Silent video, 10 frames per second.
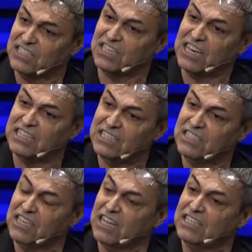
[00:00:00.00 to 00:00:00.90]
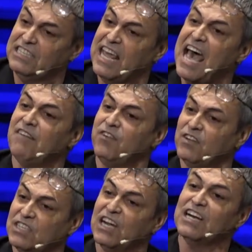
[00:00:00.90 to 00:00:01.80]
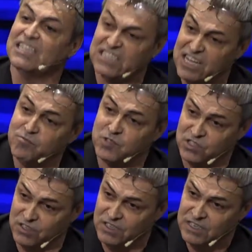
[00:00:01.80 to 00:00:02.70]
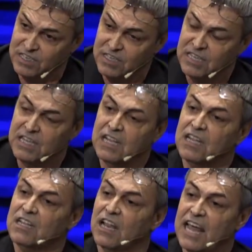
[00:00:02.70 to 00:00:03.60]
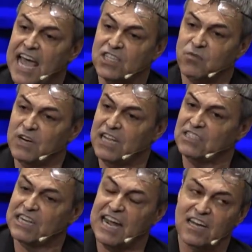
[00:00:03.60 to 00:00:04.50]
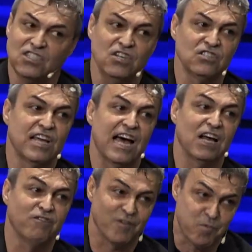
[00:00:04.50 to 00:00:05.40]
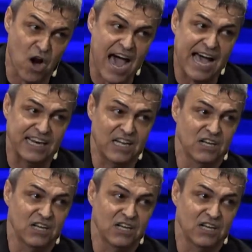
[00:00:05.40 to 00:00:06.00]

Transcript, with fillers: the, the devil's going to tempt you. The last one is you got to choose God over pride.